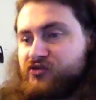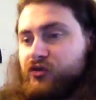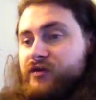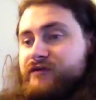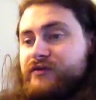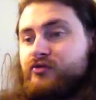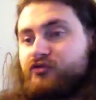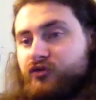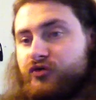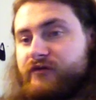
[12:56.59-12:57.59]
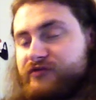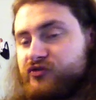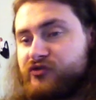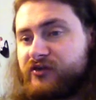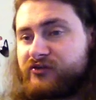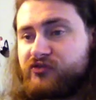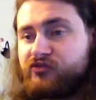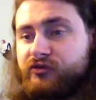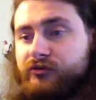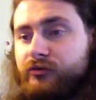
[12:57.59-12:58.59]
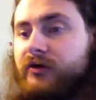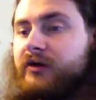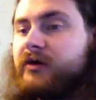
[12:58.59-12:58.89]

So if you so if you sent it to,